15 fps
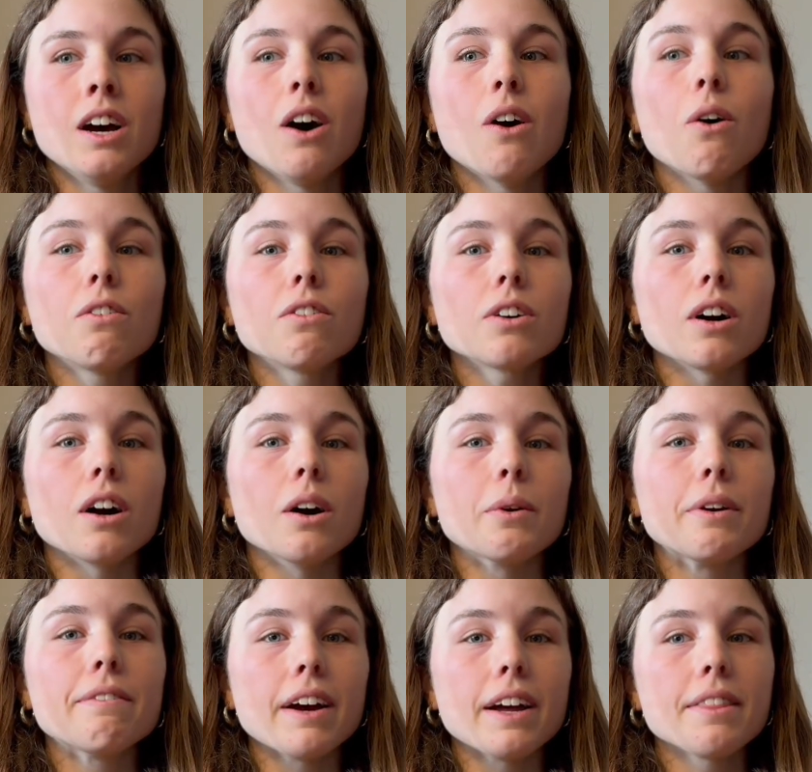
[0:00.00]
Overall, we
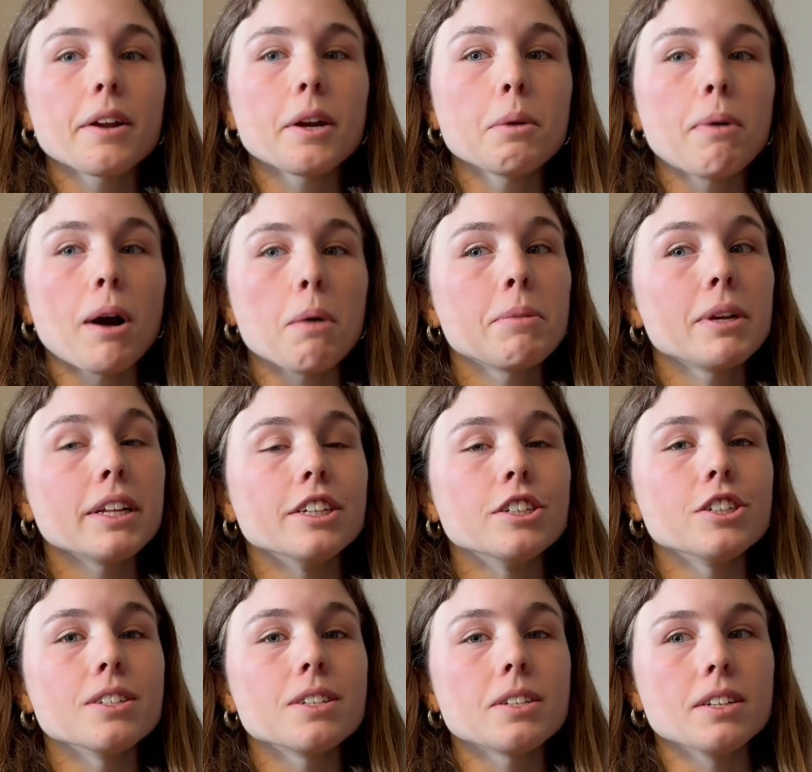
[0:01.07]
find that our
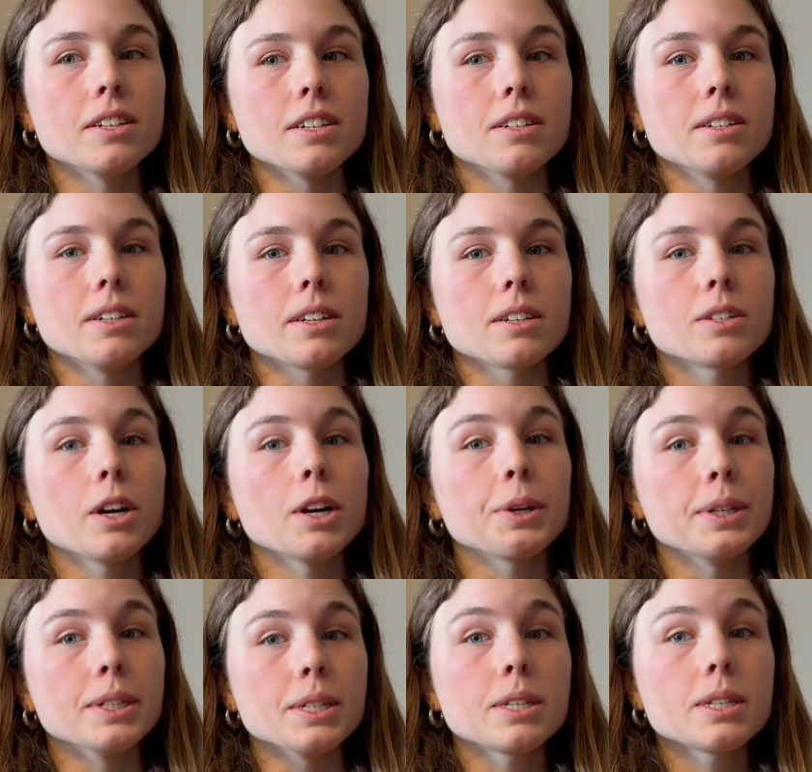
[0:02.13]
population statistics are
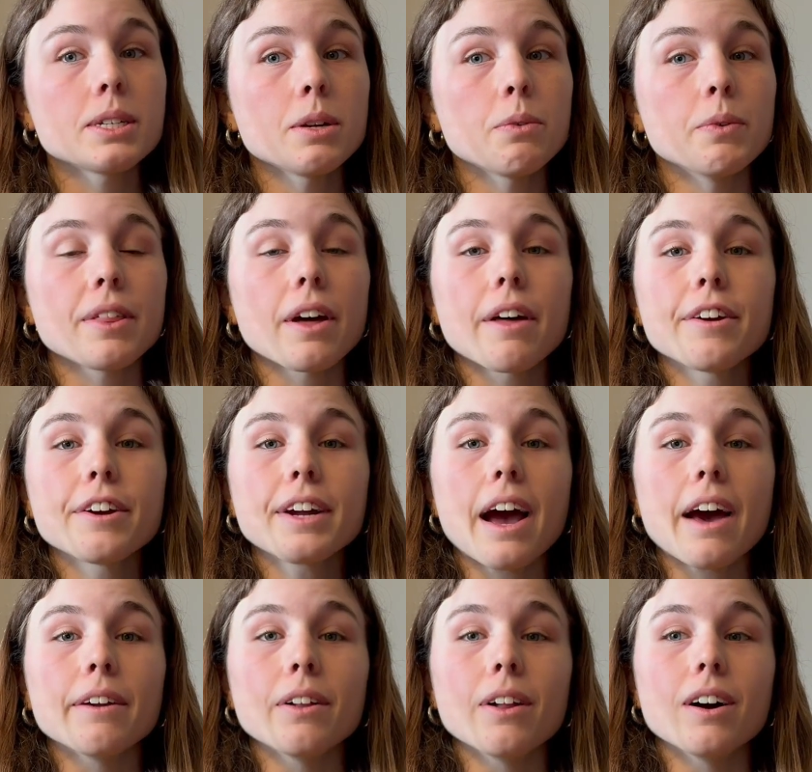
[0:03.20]
consistent with other
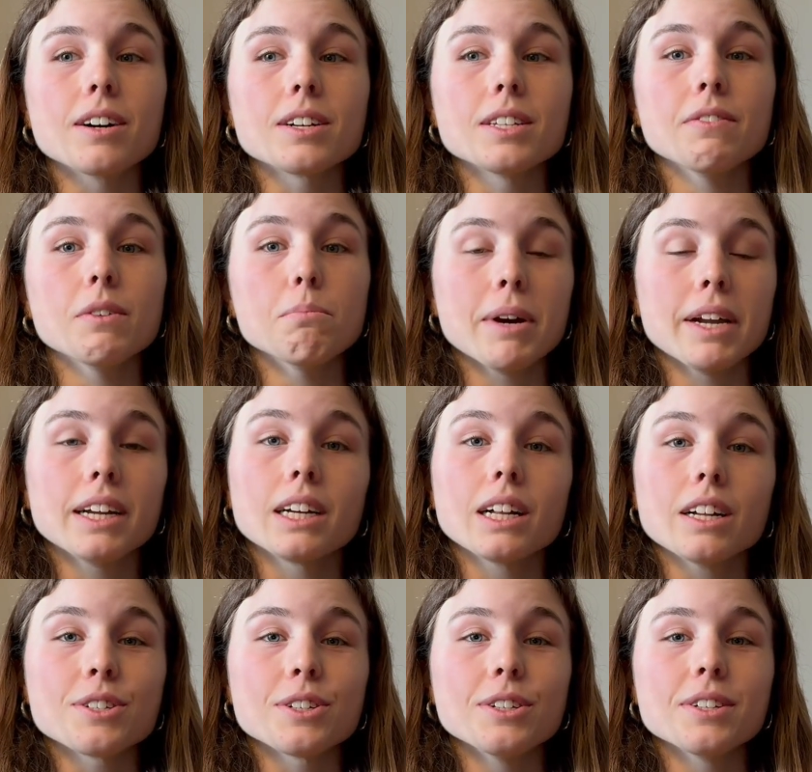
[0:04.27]
catalogs of embedded
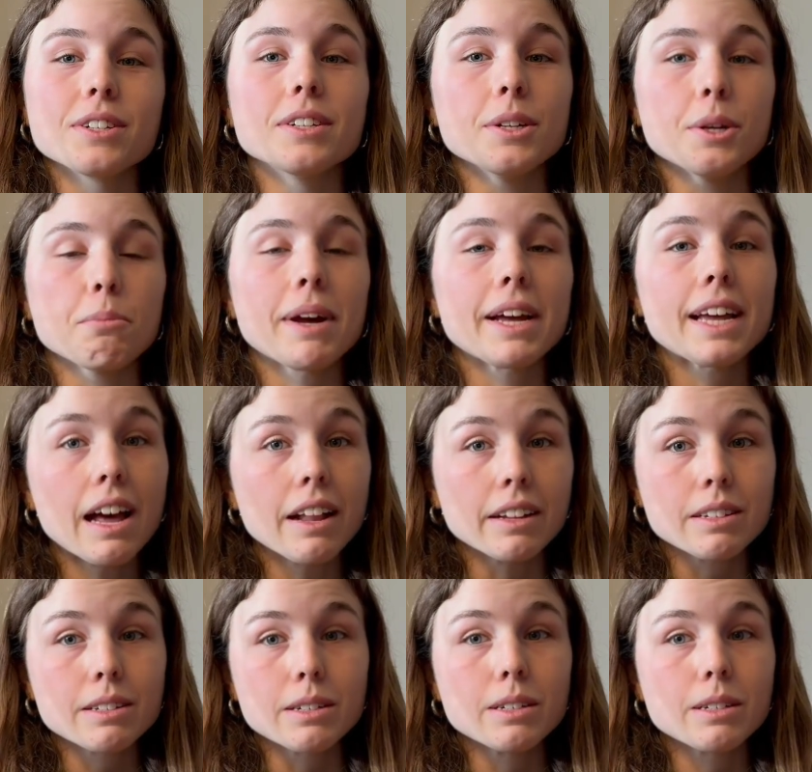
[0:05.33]
clusters in nearby
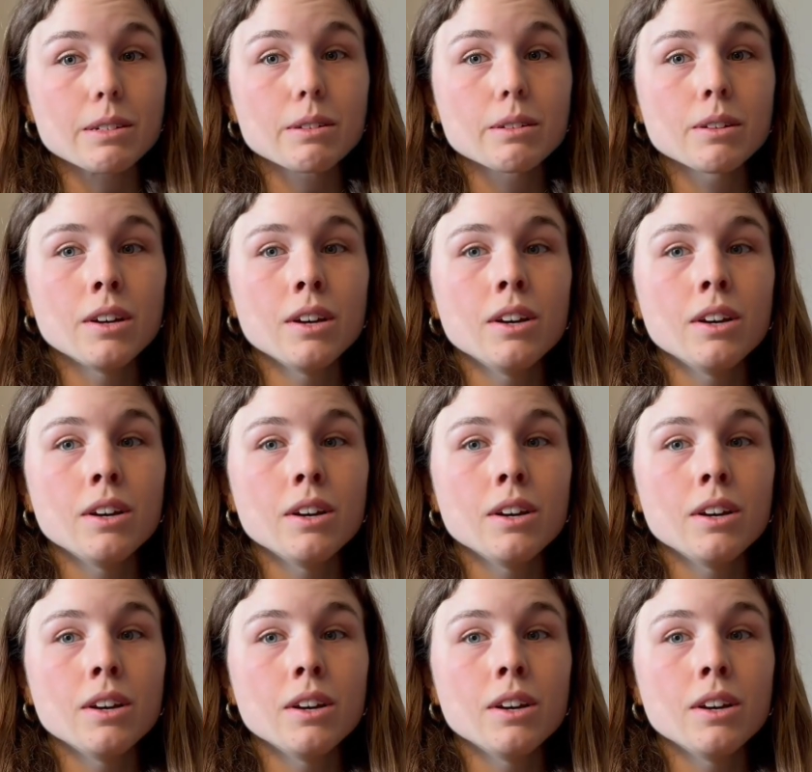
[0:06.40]
galaxies.